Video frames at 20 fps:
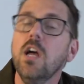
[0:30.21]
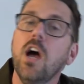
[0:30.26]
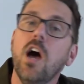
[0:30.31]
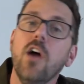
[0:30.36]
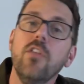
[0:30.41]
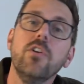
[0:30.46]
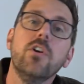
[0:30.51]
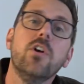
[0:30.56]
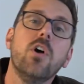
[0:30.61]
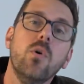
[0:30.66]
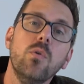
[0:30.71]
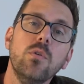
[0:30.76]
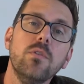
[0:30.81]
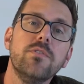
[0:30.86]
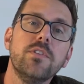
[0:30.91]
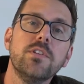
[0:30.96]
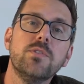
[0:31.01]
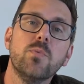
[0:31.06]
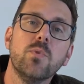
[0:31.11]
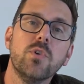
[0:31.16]
And the goal of
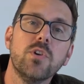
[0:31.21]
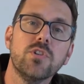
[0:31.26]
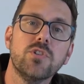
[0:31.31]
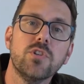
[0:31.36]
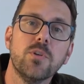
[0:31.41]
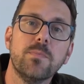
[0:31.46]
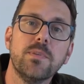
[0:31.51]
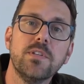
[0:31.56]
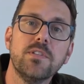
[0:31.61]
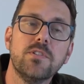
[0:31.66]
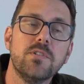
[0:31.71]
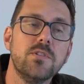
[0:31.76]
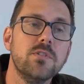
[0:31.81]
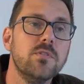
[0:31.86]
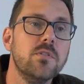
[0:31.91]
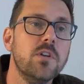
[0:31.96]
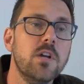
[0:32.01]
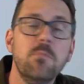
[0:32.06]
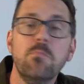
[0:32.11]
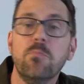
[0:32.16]
this workshop is
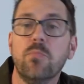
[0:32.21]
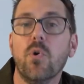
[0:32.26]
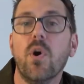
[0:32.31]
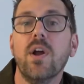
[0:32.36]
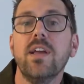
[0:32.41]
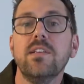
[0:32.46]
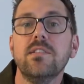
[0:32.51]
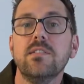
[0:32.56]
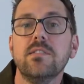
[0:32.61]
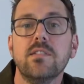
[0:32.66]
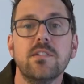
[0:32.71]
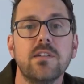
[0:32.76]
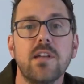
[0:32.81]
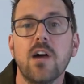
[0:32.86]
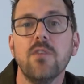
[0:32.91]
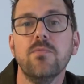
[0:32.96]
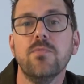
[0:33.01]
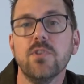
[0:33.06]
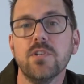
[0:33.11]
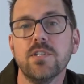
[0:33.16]
to embrace the
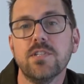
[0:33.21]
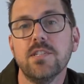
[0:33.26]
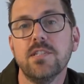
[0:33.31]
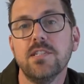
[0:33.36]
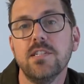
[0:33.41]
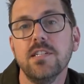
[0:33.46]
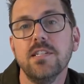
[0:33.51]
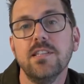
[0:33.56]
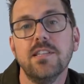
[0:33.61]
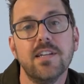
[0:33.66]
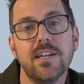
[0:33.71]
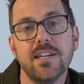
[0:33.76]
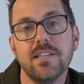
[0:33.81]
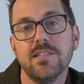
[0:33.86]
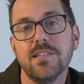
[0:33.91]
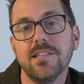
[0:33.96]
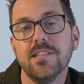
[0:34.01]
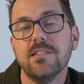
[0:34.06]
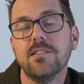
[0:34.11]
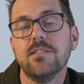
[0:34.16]
diversity that
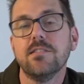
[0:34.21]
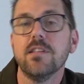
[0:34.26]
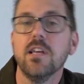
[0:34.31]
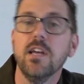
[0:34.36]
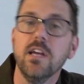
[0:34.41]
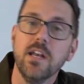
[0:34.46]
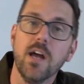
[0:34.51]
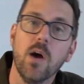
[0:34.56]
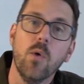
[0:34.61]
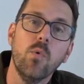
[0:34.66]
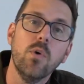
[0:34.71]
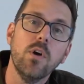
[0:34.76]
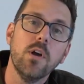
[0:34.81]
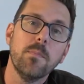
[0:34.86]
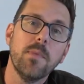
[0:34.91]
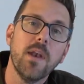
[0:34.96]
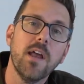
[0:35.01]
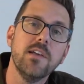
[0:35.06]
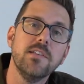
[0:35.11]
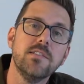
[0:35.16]
exists in our
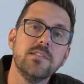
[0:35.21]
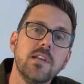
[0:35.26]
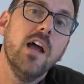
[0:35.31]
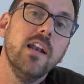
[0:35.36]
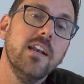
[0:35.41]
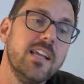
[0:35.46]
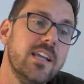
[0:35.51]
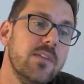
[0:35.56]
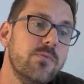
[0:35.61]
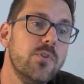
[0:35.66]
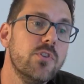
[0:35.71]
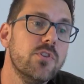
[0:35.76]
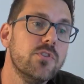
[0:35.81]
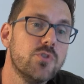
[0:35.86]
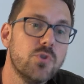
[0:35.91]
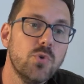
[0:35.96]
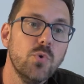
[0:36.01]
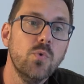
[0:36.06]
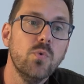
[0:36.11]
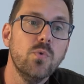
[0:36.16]
workplace and give you the
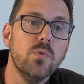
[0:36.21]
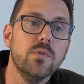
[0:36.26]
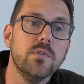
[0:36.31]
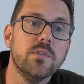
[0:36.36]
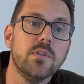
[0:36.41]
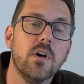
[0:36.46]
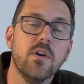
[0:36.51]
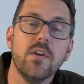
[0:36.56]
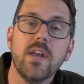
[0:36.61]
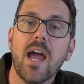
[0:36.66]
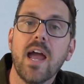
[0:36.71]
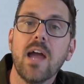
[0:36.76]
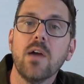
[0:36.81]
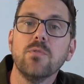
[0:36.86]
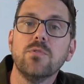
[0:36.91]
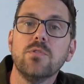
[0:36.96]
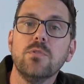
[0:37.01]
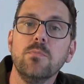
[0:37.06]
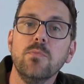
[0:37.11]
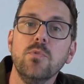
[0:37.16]
tools on how
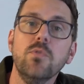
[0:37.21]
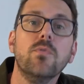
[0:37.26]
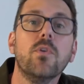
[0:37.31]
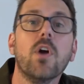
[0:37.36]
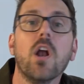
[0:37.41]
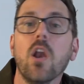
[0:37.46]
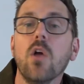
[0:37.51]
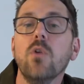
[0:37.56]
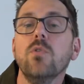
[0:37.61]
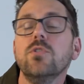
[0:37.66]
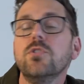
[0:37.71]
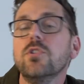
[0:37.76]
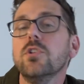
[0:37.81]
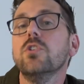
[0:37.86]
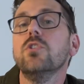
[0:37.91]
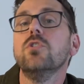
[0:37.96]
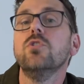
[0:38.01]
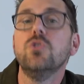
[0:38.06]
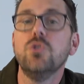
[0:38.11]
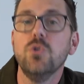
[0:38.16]
to move
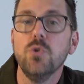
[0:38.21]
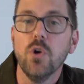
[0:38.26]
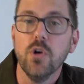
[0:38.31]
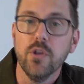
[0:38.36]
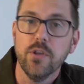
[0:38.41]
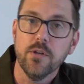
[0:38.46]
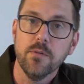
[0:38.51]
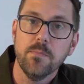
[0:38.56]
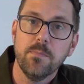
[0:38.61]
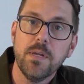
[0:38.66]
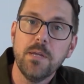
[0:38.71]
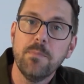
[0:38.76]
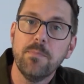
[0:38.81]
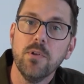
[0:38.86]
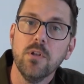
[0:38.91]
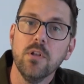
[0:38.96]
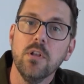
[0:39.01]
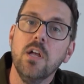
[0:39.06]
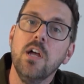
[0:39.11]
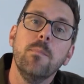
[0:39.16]
closer to other
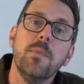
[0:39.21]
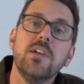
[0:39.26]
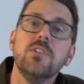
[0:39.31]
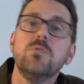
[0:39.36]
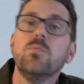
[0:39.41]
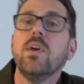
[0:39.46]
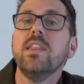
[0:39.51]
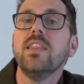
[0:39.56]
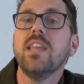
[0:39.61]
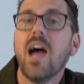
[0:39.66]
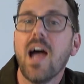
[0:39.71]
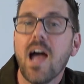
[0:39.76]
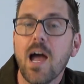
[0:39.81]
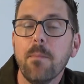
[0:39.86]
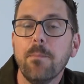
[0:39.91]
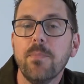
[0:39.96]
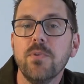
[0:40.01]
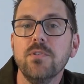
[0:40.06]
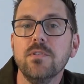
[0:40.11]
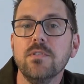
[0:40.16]
people. Because when that
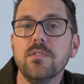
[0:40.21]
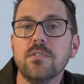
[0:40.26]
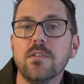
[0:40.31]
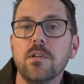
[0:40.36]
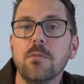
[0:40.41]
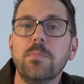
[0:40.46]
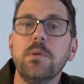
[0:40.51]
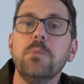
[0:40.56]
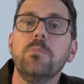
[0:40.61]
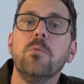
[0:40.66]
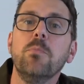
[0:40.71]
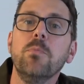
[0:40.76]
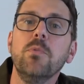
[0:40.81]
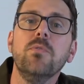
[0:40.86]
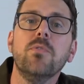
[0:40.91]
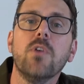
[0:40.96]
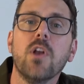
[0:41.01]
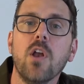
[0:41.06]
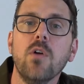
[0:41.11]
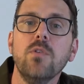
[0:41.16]
happens and people
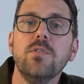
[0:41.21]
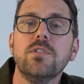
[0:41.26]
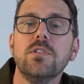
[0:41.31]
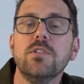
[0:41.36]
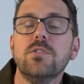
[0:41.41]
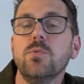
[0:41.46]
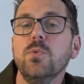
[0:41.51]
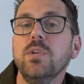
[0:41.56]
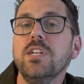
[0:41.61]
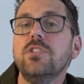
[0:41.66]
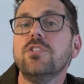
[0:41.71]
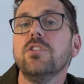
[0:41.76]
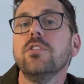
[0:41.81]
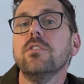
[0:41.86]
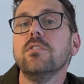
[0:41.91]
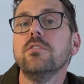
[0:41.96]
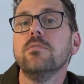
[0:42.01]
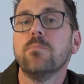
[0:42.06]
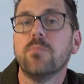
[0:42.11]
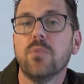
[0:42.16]
move closer to each
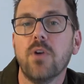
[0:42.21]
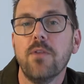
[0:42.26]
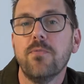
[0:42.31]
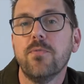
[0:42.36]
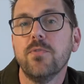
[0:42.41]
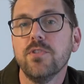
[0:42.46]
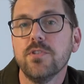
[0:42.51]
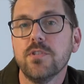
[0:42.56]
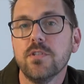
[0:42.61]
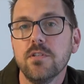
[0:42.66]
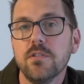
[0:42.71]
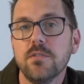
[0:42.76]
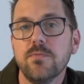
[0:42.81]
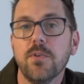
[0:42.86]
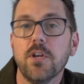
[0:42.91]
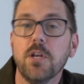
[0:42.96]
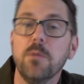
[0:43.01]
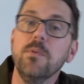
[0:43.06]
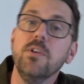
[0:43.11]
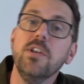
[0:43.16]
other's preferences for
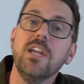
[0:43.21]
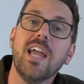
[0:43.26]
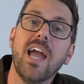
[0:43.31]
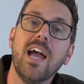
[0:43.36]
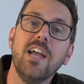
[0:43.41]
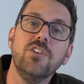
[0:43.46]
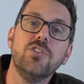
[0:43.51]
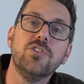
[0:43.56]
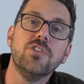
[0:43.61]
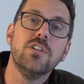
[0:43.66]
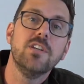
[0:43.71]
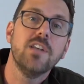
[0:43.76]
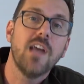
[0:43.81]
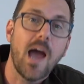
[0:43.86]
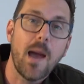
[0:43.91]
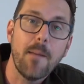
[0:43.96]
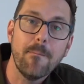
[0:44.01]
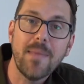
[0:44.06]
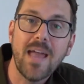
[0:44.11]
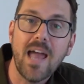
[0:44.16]
communication
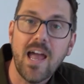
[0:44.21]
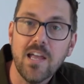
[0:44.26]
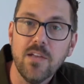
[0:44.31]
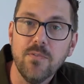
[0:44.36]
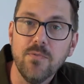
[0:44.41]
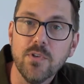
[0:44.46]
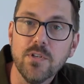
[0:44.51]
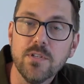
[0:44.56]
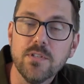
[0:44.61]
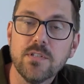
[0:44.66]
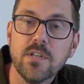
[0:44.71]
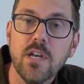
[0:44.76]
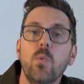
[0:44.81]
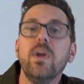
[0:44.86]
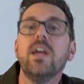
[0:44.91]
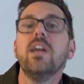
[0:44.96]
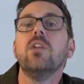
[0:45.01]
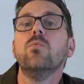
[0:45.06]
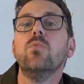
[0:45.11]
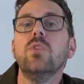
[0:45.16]
and behaviors, we
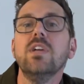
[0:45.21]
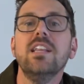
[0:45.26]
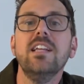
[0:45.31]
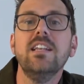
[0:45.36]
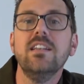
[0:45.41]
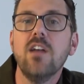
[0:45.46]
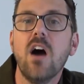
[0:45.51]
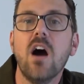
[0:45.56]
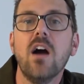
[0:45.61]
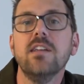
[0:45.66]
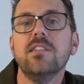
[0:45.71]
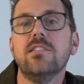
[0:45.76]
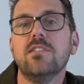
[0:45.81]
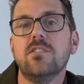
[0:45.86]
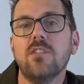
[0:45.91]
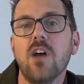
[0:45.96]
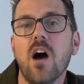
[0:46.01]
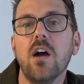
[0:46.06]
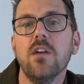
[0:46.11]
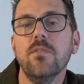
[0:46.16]
get a really nice
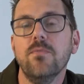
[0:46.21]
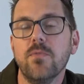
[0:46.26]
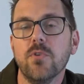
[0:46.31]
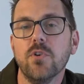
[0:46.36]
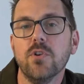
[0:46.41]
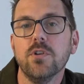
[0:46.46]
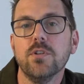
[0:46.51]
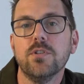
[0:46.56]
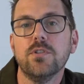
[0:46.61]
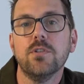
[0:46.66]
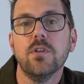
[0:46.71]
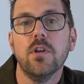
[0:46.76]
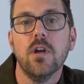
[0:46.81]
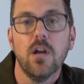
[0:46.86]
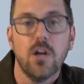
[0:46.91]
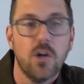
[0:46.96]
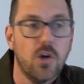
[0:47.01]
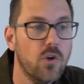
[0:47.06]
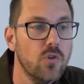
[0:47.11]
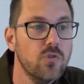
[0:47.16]
diverse
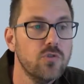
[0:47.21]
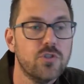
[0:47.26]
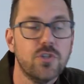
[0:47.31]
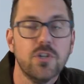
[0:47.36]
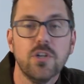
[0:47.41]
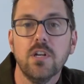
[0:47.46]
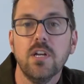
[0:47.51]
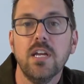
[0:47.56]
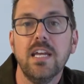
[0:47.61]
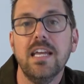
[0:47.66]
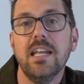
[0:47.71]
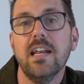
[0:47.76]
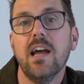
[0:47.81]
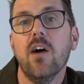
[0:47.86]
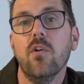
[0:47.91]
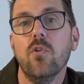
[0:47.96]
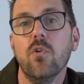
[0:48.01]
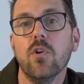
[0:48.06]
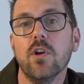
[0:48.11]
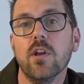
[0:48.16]
culture in
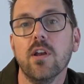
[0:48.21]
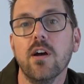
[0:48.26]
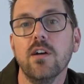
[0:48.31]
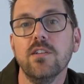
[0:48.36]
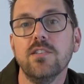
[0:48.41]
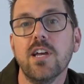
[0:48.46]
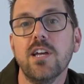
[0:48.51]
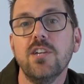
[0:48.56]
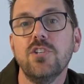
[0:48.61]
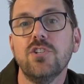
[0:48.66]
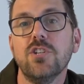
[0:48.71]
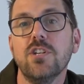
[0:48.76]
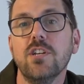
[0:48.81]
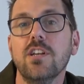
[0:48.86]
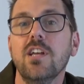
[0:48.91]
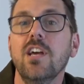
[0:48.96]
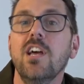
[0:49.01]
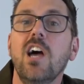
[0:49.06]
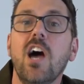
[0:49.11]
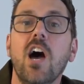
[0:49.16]
our
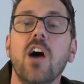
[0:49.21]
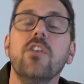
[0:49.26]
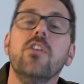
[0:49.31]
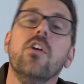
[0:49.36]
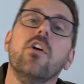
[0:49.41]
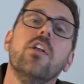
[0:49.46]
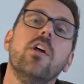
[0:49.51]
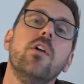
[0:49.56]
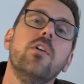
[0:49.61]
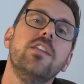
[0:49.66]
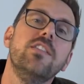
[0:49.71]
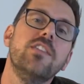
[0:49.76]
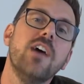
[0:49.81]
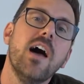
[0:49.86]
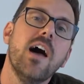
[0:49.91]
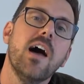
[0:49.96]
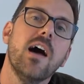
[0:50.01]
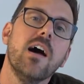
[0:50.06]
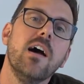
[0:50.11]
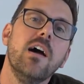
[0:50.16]
organization. And not only
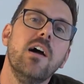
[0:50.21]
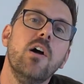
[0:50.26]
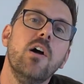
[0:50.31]
that,